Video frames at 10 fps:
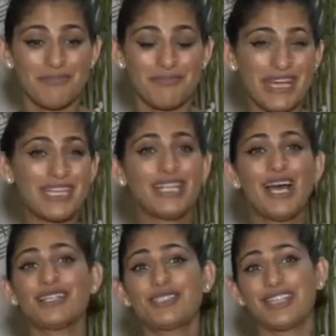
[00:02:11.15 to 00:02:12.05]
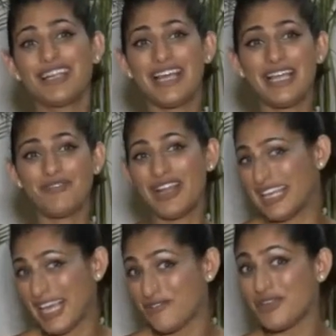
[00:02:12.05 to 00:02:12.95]
made it larger than life,
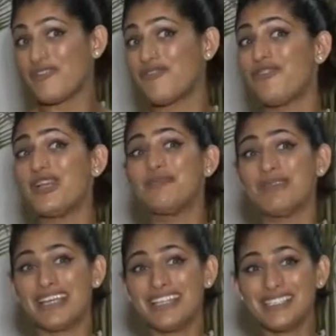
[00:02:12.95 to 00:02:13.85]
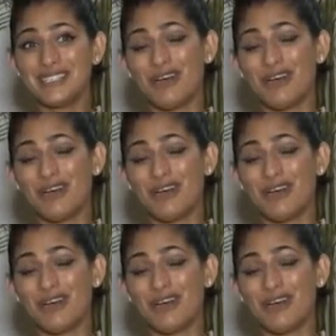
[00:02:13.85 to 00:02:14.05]
like every film is.